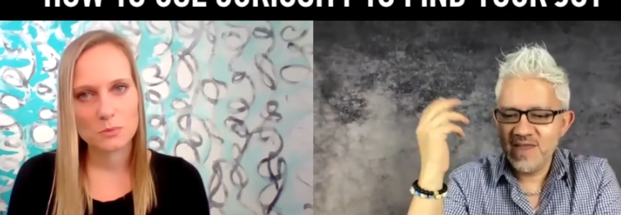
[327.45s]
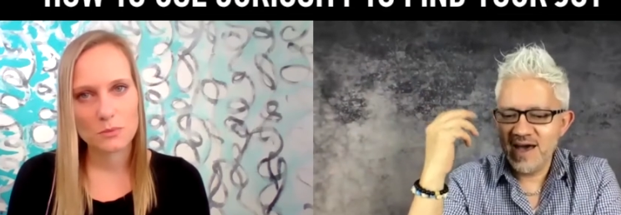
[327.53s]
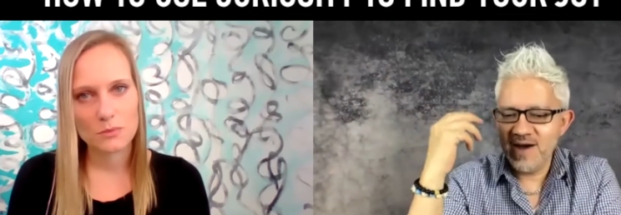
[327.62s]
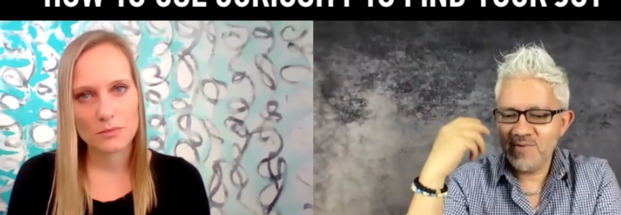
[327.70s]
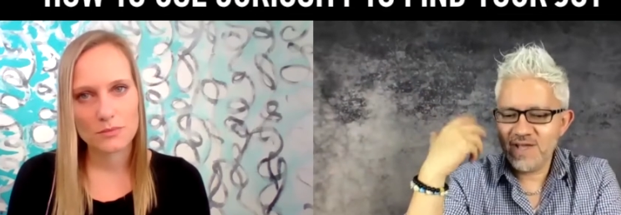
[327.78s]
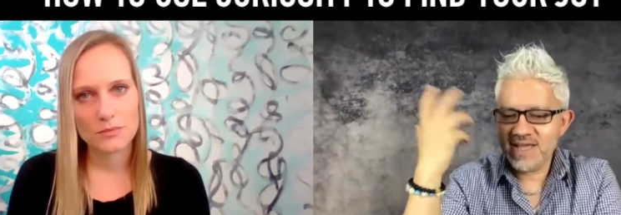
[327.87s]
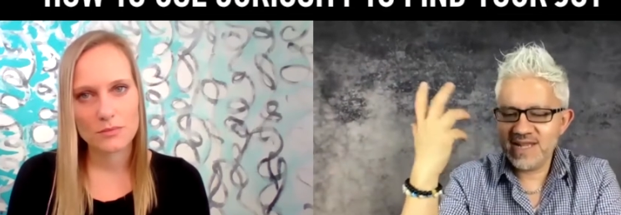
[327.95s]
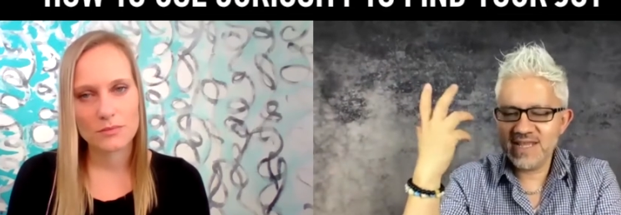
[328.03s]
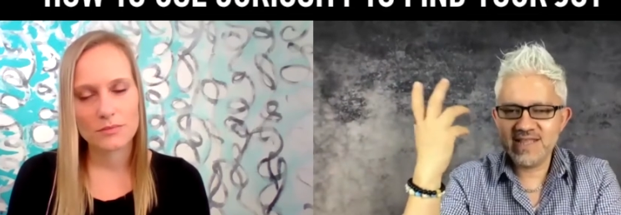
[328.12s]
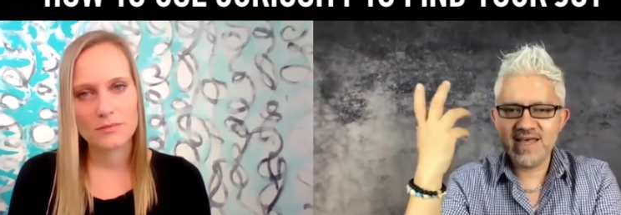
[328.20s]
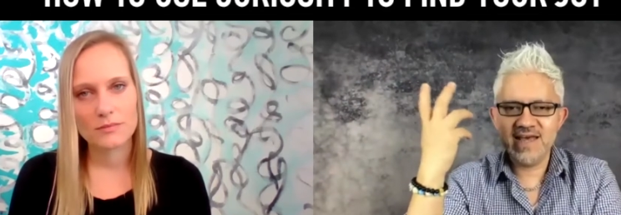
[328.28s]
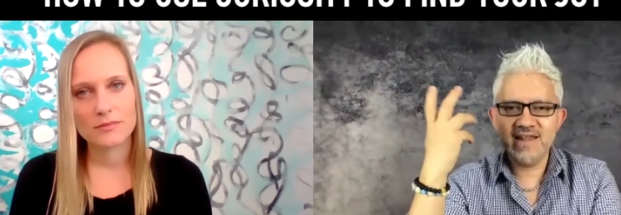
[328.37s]

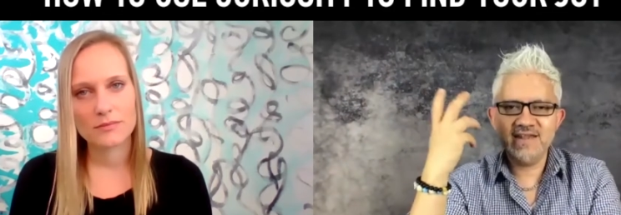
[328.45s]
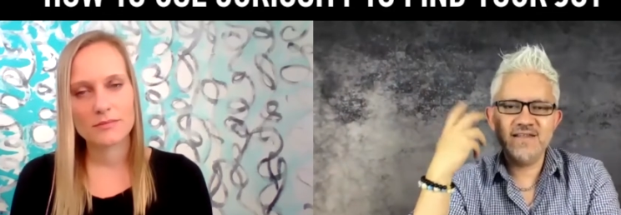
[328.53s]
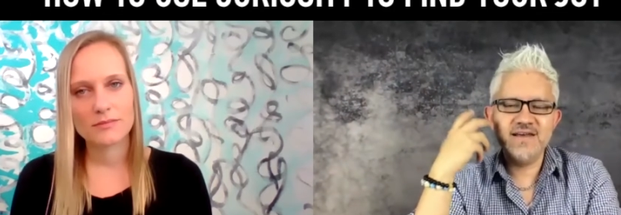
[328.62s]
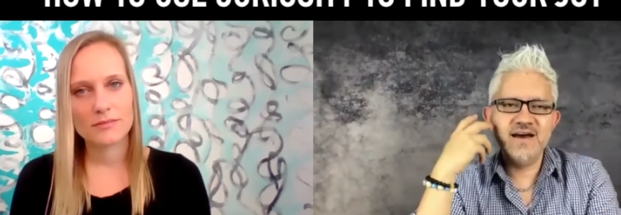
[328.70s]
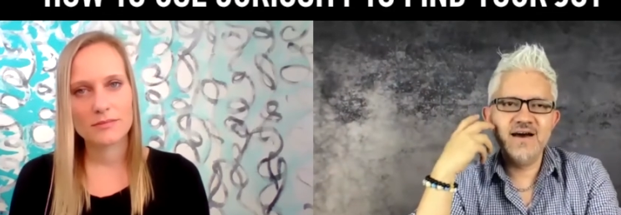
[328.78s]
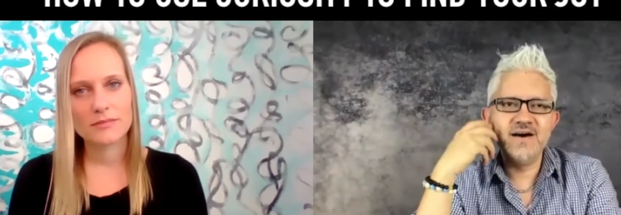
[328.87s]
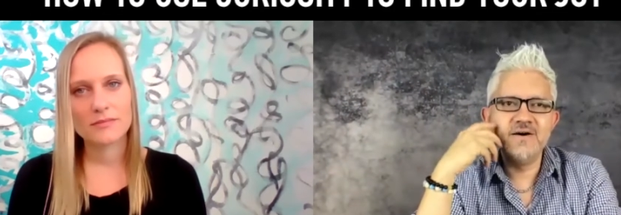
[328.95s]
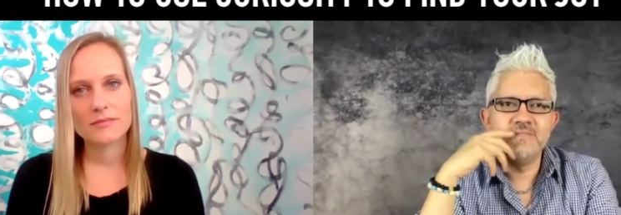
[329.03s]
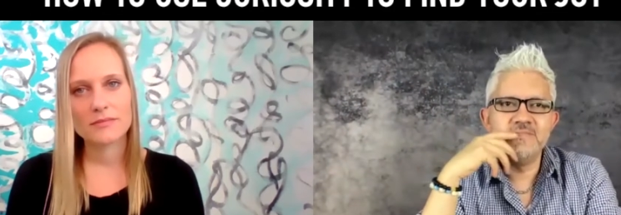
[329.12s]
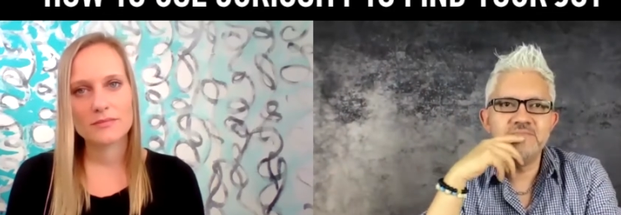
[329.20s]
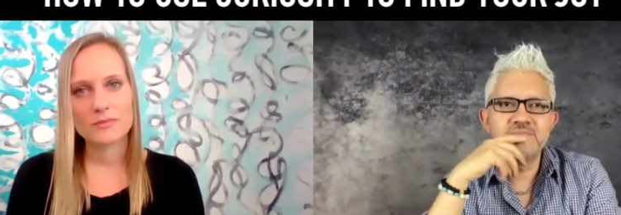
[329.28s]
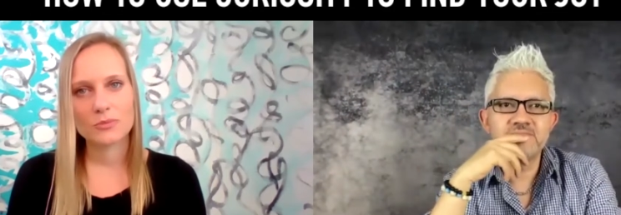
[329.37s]
Speaker 1: awakening that
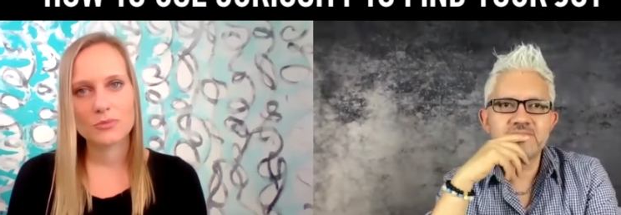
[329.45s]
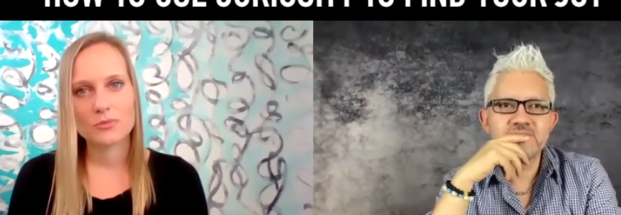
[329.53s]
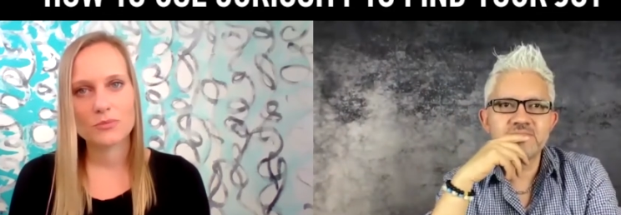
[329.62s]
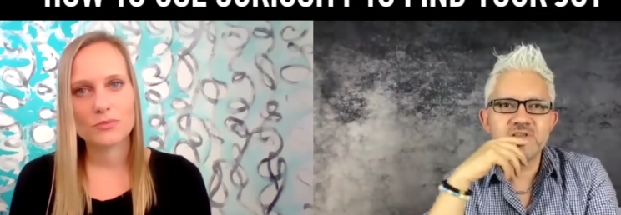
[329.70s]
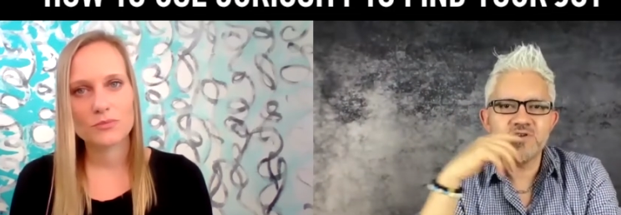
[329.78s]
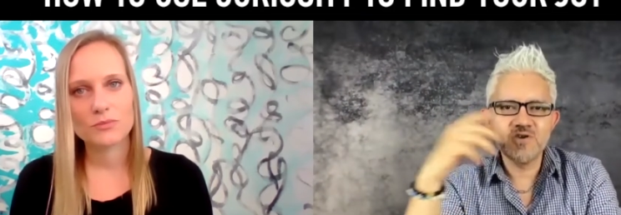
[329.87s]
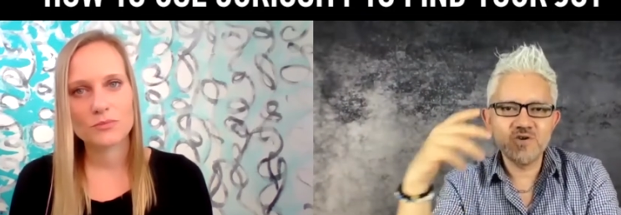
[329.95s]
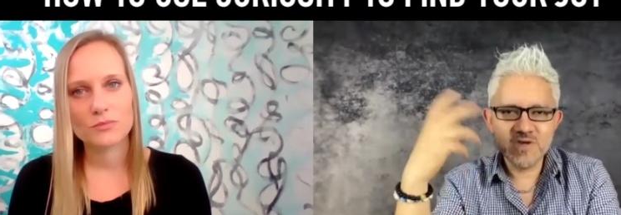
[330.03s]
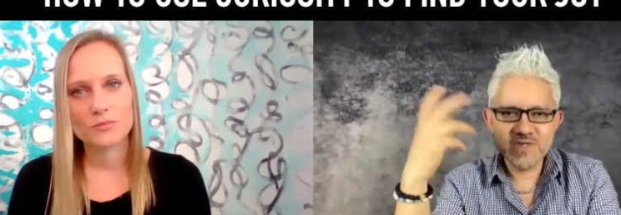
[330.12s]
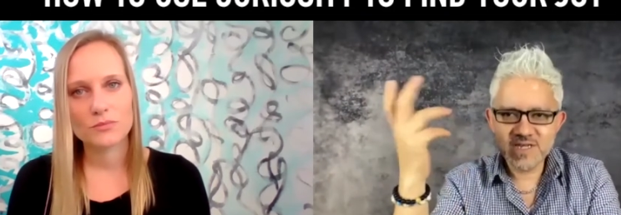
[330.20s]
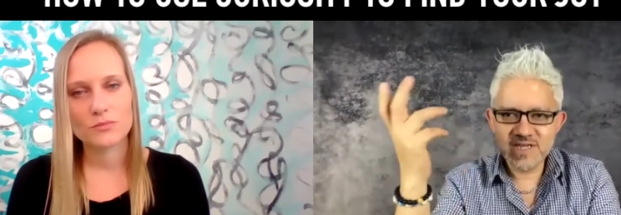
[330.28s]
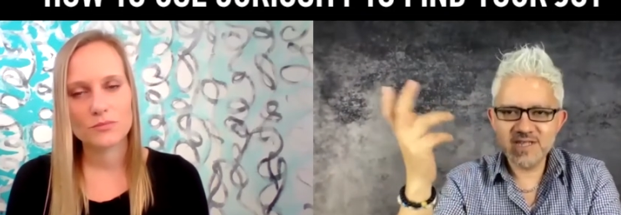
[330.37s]
um,
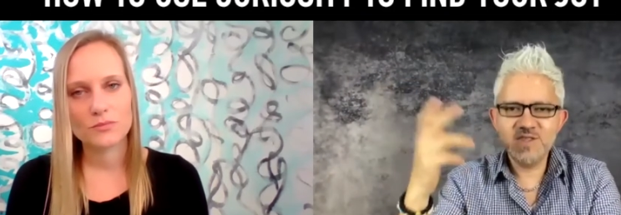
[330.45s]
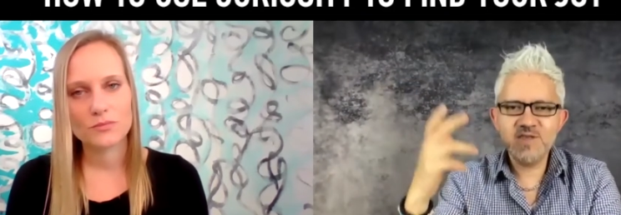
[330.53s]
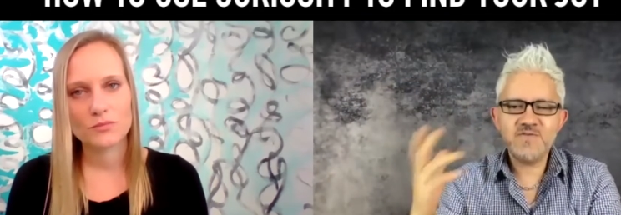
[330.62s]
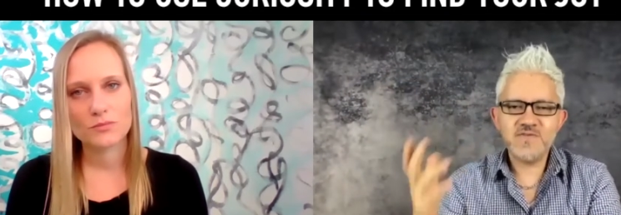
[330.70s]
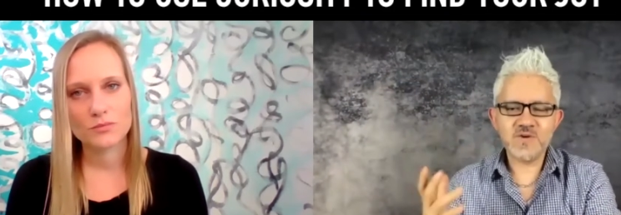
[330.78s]
curiosity in different